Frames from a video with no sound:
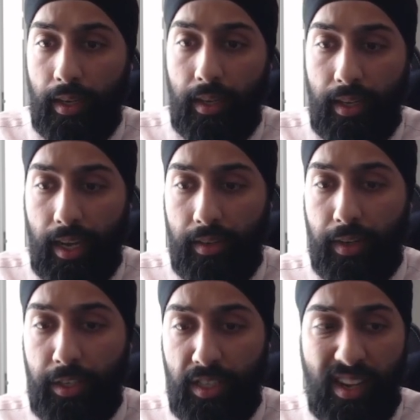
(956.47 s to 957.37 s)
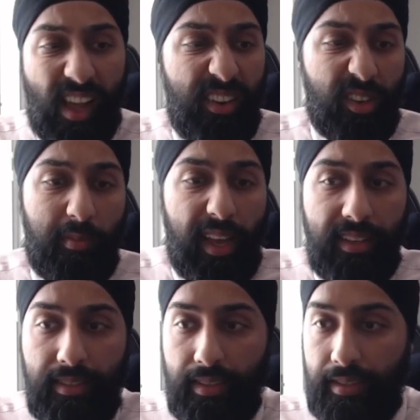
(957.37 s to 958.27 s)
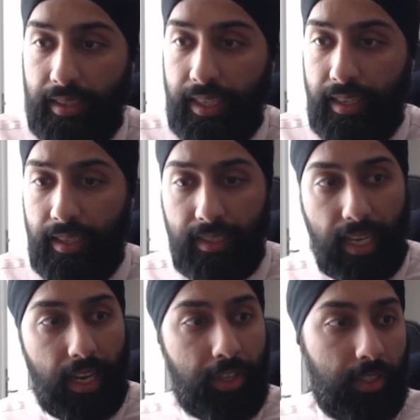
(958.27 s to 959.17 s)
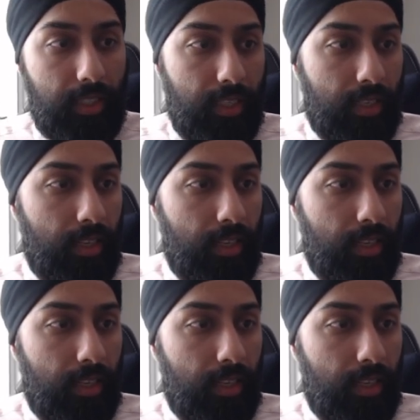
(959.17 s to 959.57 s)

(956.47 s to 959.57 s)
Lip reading: kind of understand your biases is actually